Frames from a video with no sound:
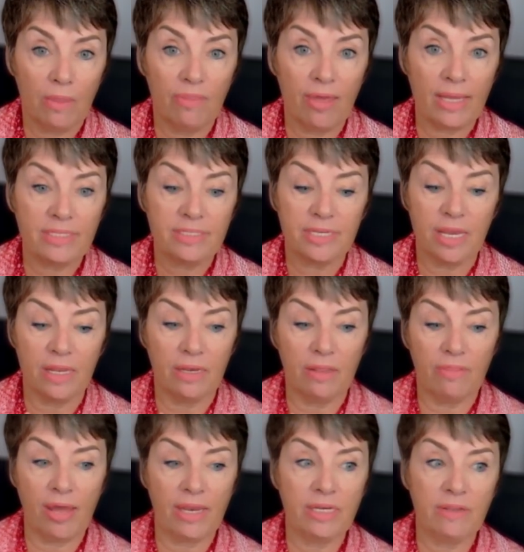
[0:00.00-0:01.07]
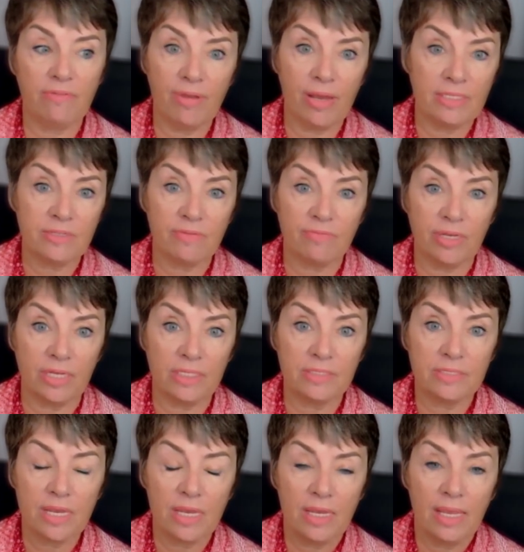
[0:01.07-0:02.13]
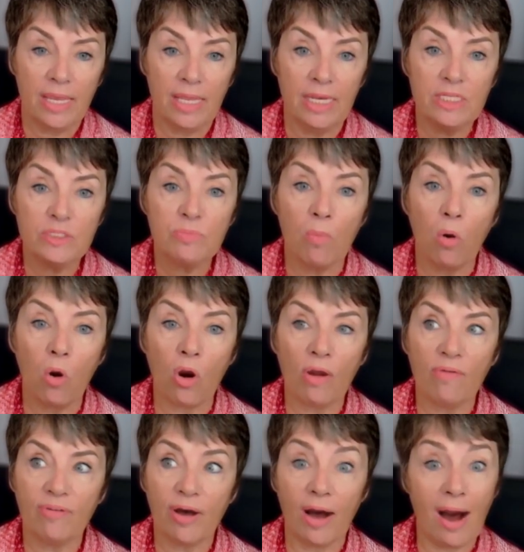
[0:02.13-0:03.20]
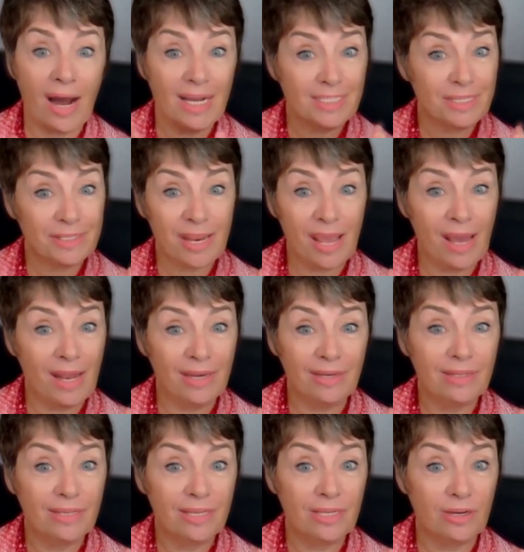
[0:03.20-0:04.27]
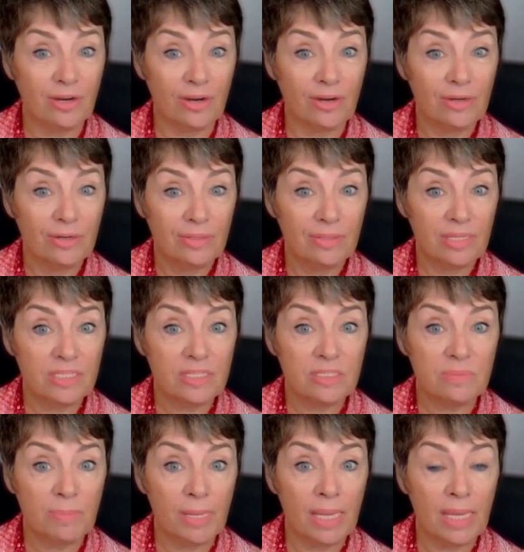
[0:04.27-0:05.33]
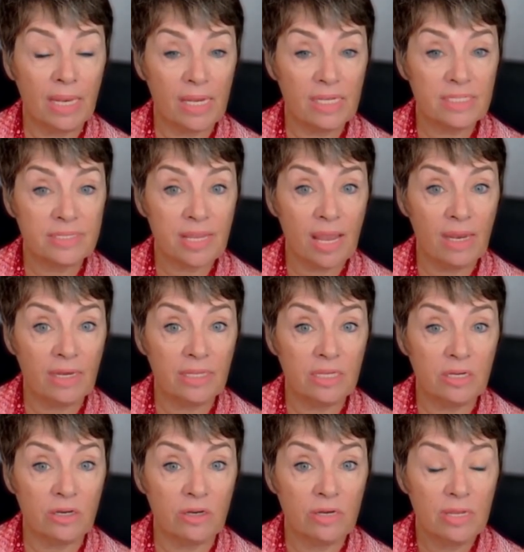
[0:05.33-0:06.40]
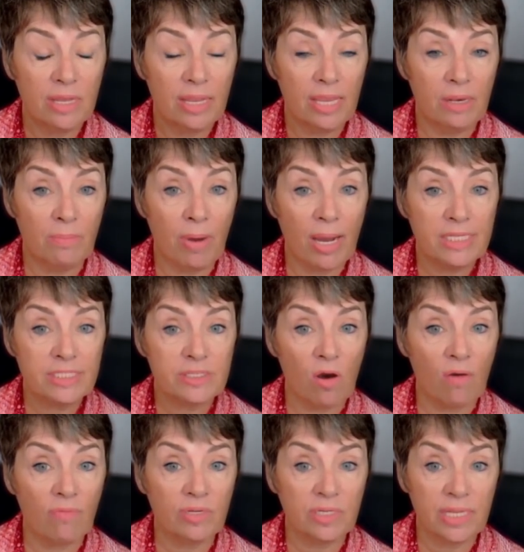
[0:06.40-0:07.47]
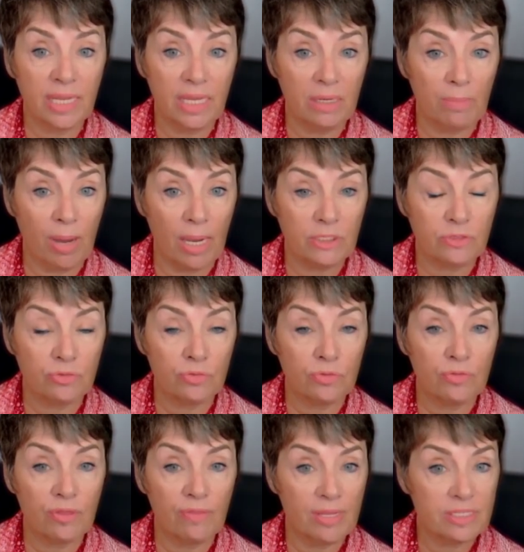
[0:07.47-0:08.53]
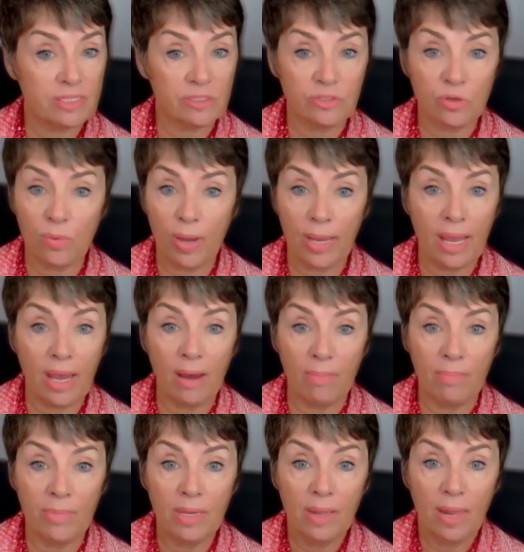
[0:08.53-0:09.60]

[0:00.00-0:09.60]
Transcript: That's it, that defensiveness. It is more of a, I stand here. This is me, and I stand here in my sovereignty, in my truth, and this is who I am.